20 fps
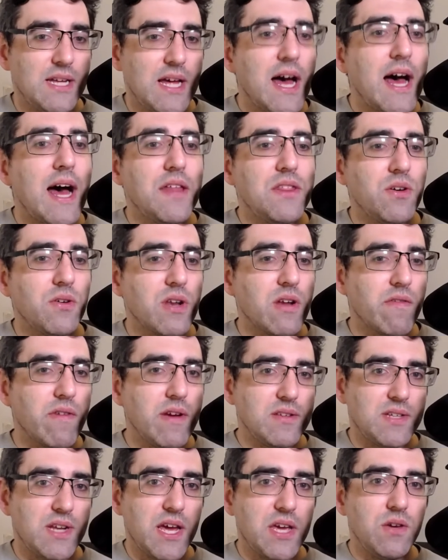The only
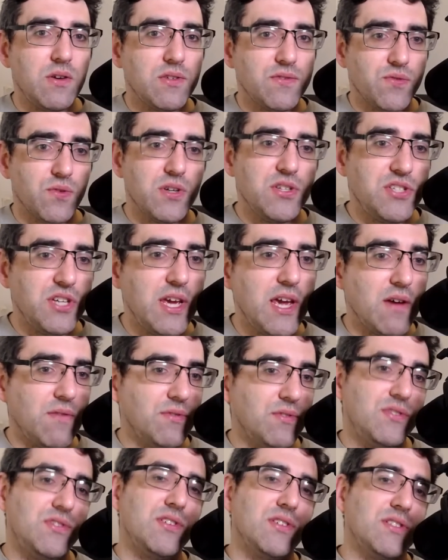reason I use 4G, it
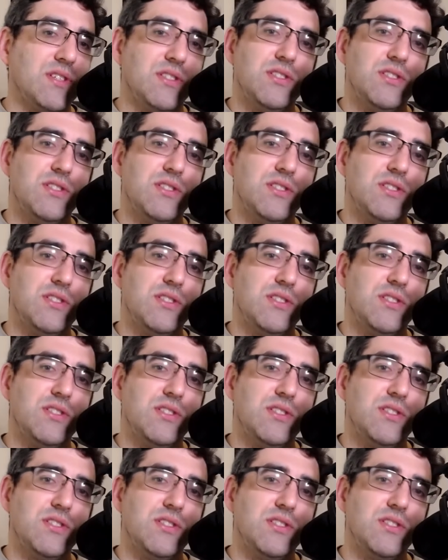was just a